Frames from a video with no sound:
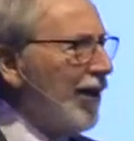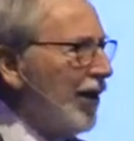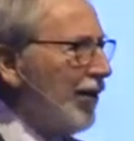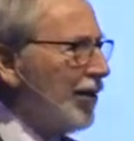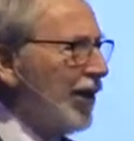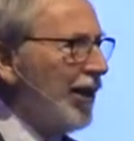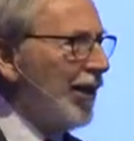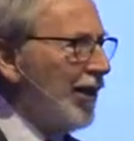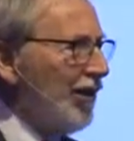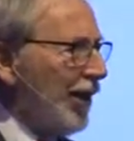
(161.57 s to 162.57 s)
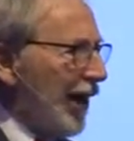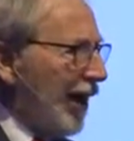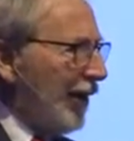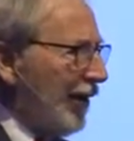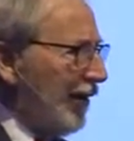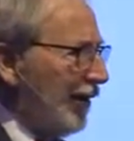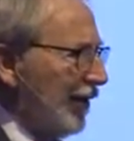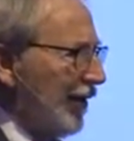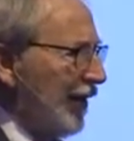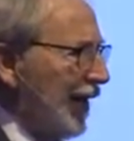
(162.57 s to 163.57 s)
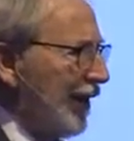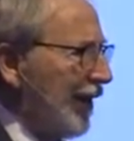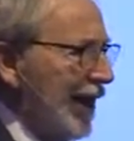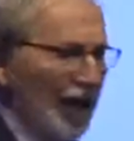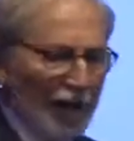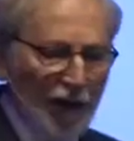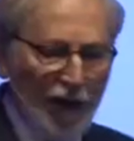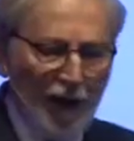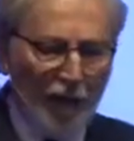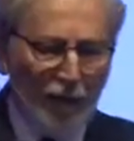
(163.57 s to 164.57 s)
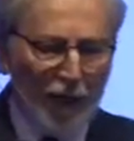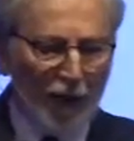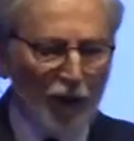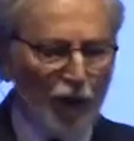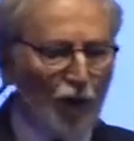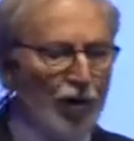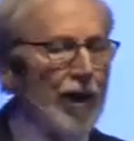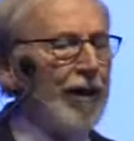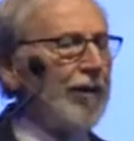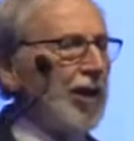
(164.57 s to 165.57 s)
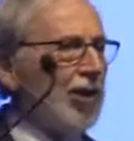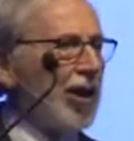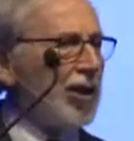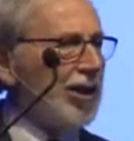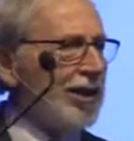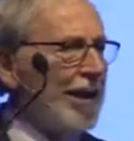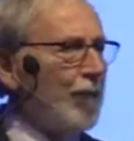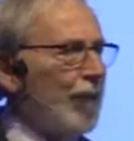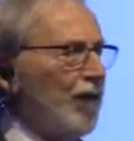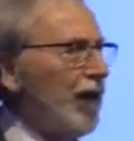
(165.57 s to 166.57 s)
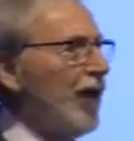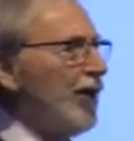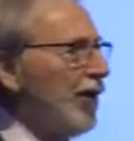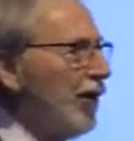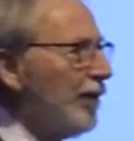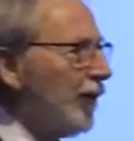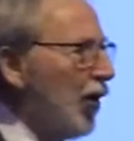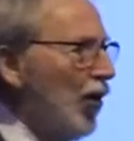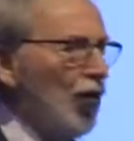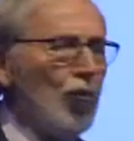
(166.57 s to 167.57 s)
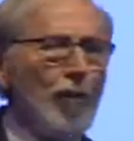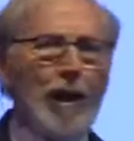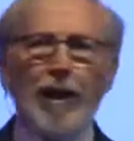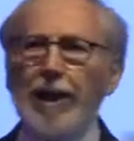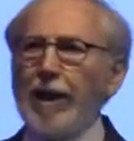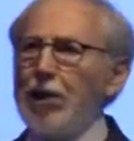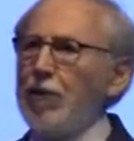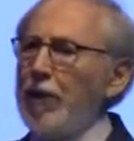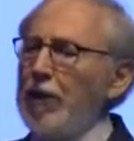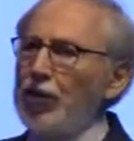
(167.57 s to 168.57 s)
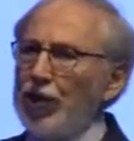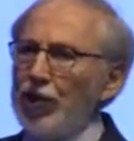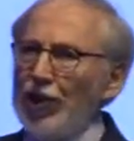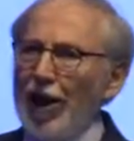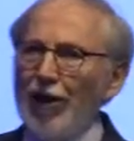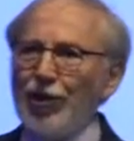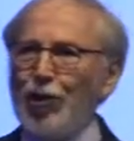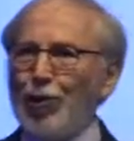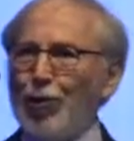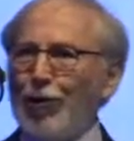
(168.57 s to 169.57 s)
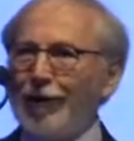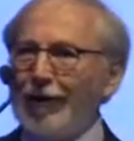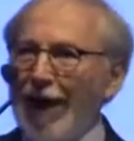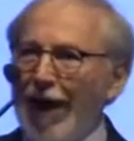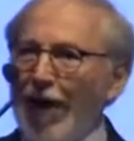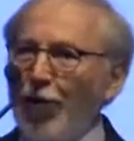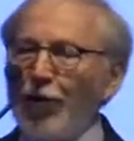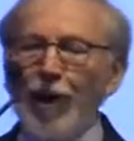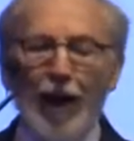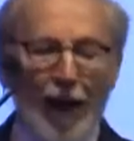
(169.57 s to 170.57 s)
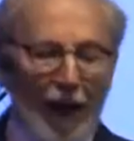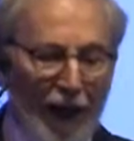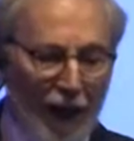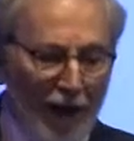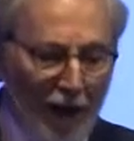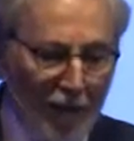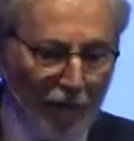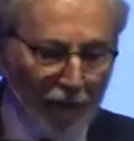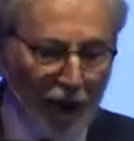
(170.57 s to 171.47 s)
down and suddenly you can't get down. Turns out there's a separate vendor who made it his business to drill down in